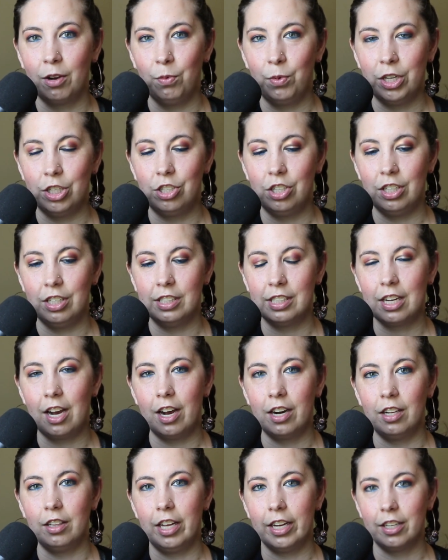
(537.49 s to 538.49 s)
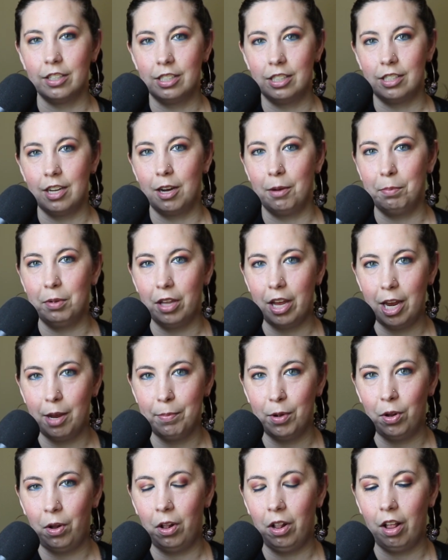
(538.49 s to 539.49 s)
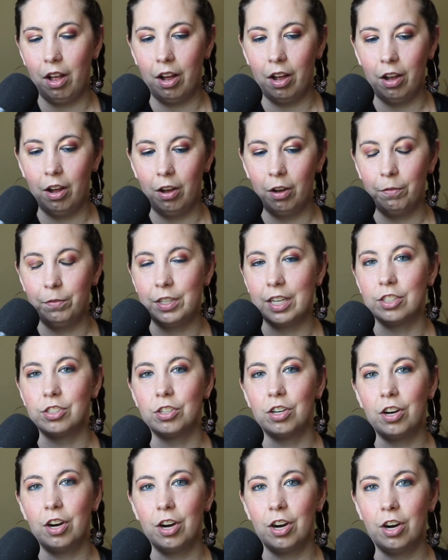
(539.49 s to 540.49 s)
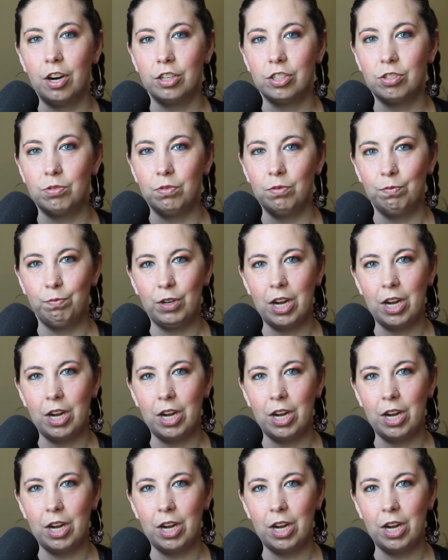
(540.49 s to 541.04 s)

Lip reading: which is kind of like a sub label of Desert Hearts,